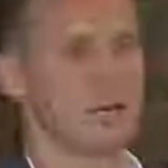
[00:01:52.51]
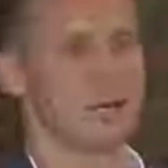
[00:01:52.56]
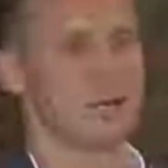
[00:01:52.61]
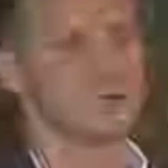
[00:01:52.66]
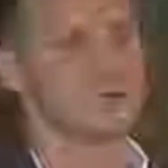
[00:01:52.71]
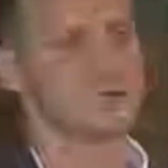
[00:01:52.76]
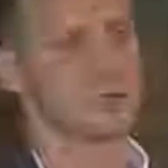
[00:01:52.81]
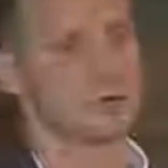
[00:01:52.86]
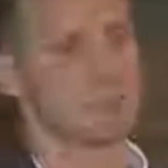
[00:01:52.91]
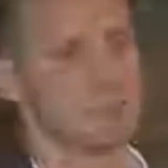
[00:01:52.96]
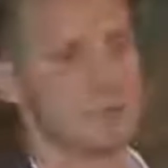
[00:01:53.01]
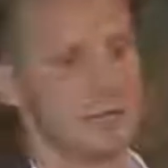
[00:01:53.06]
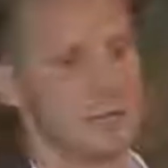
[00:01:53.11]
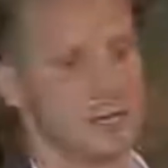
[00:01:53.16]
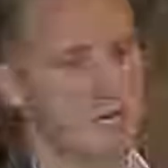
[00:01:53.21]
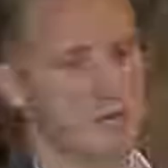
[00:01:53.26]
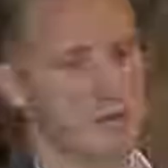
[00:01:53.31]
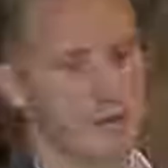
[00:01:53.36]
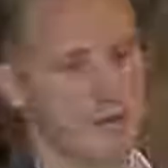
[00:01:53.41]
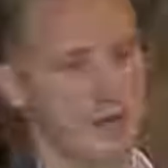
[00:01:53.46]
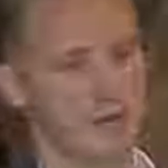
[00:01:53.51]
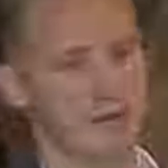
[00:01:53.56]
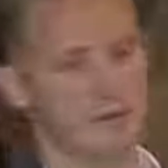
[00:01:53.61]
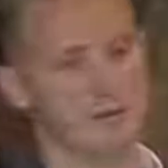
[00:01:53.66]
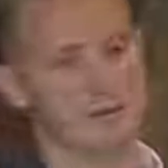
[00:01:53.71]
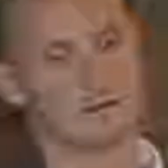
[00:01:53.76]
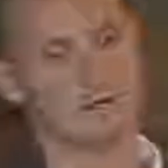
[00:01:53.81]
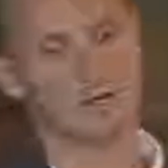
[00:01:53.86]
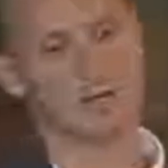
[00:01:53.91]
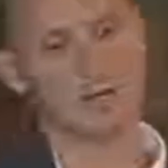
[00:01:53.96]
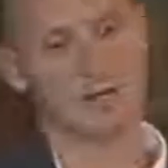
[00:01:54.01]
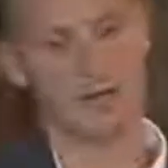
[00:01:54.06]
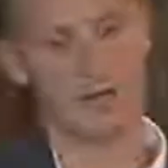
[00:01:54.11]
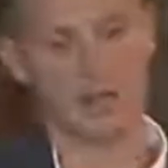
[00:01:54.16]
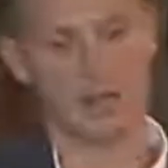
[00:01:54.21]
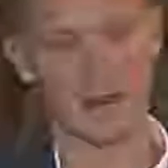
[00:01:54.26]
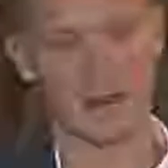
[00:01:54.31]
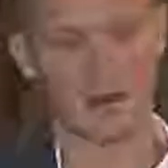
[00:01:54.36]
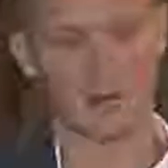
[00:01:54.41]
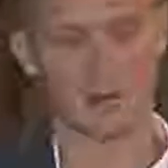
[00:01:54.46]
And so being in that
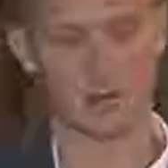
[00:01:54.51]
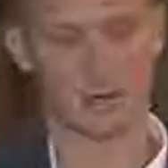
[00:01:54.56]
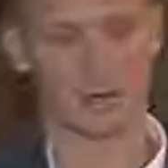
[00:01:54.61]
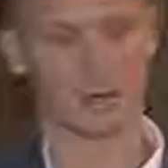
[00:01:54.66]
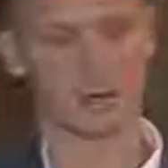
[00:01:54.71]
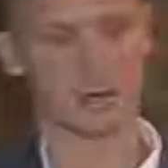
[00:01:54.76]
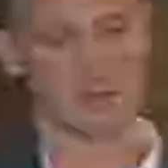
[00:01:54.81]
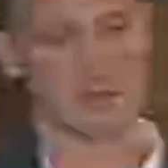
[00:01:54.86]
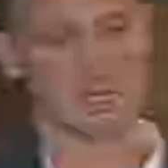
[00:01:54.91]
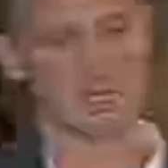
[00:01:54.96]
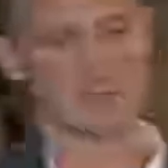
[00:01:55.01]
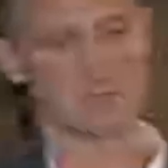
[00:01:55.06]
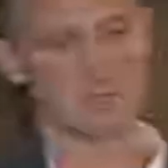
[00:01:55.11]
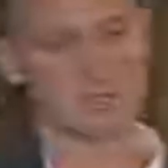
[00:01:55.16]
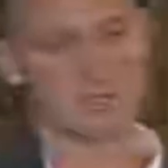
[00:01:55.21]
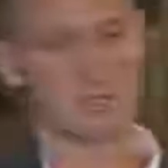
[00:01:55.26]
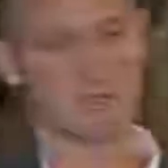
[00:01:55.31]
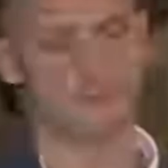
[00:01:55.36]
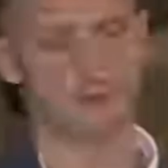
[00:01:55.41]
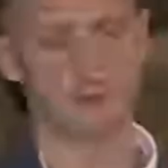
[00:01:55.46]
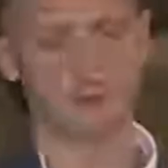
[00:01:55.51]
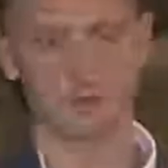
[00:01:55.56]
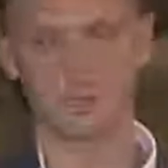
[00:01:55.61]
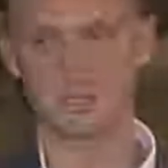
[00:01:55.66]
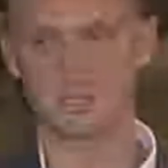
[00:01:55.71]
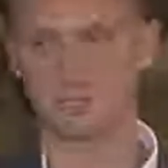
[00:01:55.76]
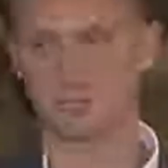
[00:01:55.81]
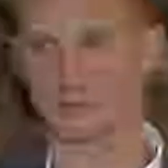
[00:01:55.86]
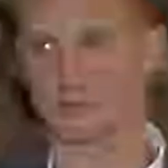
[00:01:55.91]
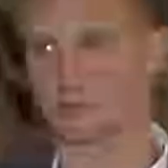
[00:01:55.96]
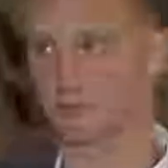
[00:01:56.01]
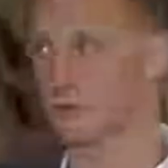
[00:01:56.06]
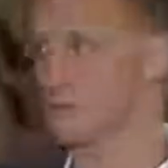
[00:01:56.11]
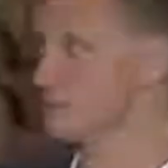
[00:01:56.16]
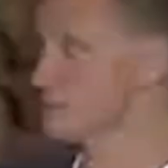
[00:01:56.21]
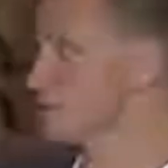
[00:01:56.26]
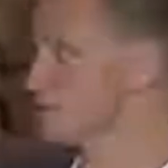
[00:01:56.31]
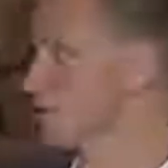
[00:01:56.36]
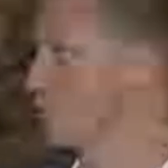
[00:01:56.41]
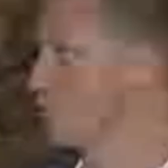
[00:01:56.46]
area, and specifically in some of the
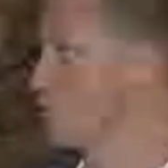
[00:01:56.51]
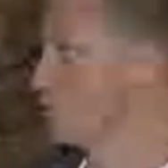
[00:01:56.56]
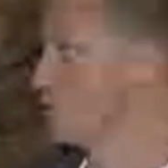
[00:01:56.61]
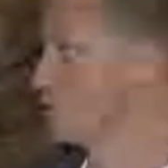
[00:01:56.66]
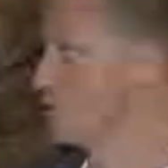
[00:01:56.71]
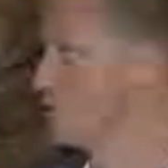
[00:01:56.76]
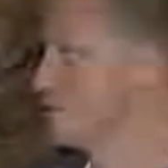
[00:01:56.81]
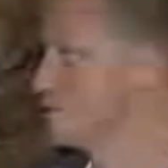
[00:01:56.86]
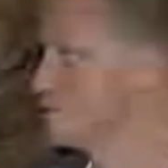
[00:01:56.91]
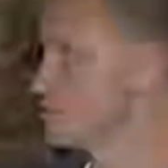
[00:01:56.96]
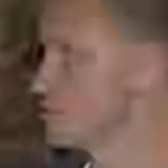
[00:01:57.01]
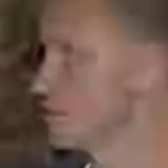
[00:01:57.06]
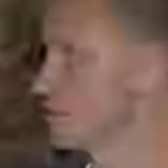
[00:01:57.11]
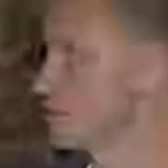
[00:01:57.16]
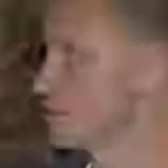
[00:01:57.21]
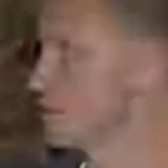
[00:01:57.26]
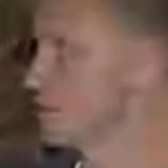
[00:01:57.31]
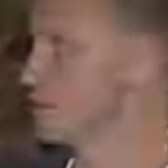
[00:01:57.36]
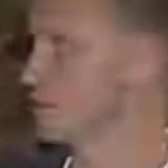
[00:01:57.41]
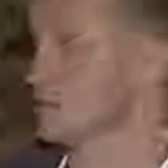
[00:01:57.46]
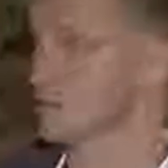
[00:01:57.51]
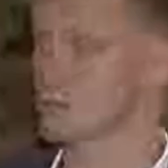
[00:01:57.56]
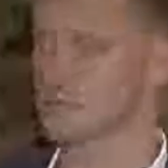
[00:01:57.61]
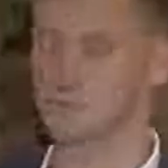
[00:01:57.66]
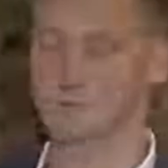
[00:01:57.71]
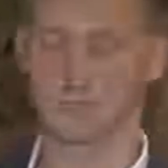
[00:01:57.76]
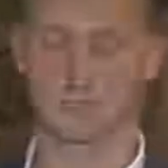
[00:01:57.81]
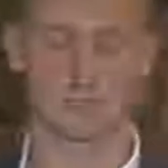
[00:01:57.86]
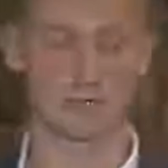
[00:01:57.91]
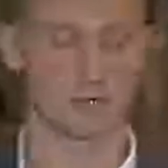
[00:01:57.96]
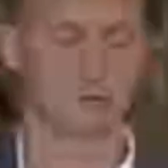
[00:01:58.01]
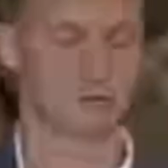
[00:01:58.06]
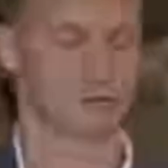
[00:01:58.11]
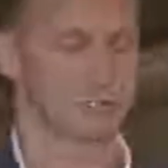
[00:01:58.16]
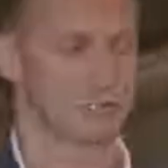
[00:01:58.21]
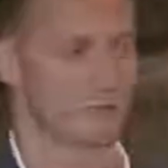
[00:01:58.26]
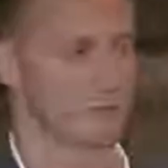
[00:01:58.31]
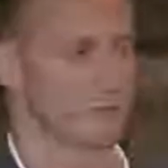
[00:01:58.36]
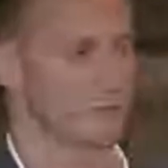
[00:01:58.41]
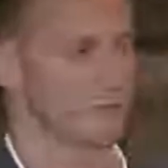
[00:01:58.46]
places I worked in Eastern Kentucky, as I mentioned there was
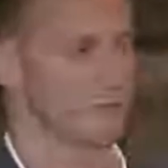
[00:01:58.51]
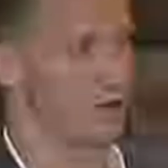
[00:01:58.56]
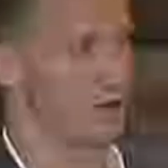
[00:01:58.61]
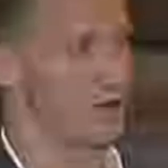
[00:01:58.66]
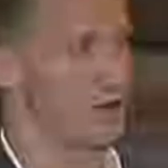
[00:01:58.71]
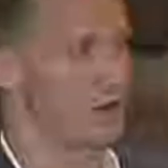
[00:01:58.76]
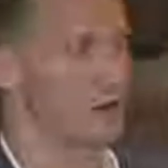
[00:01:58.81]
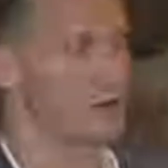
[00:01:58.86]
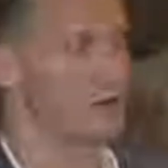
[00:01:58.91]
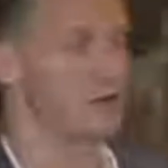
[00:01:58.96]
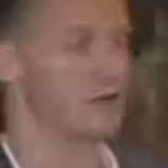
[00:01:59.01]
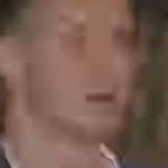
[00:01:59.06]
Self-Refine,